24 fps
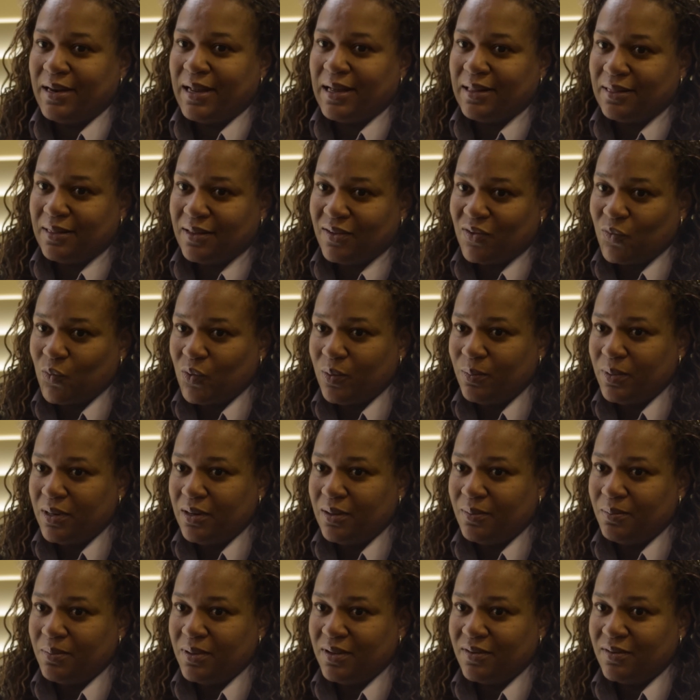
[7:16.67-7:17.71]
at this Women
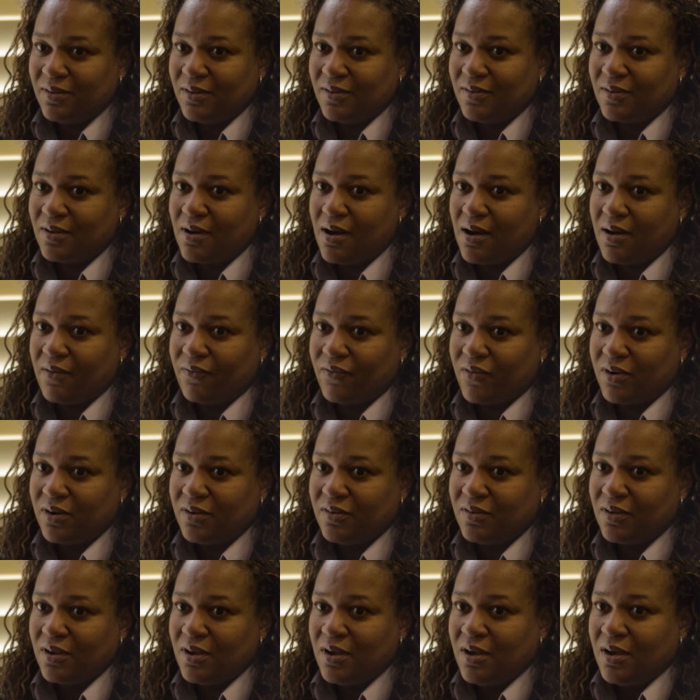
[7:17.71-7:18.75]
in Business
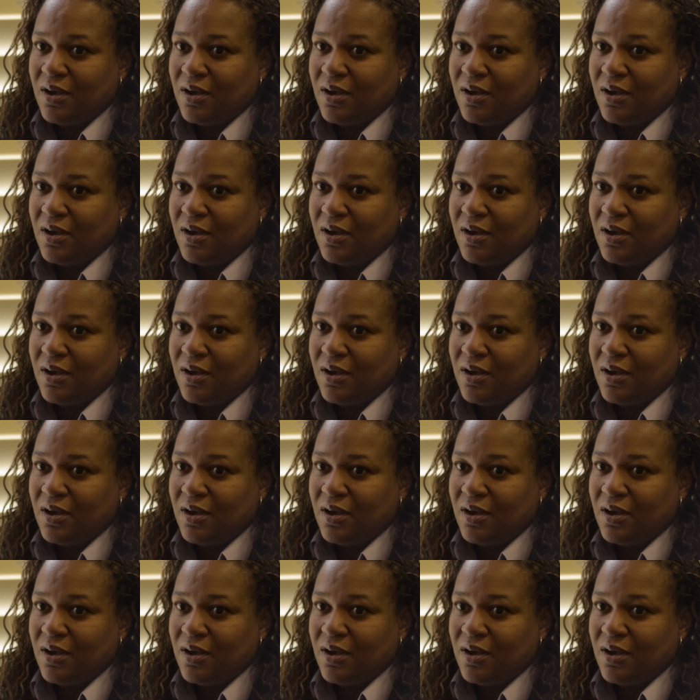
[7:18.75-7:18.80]
conference.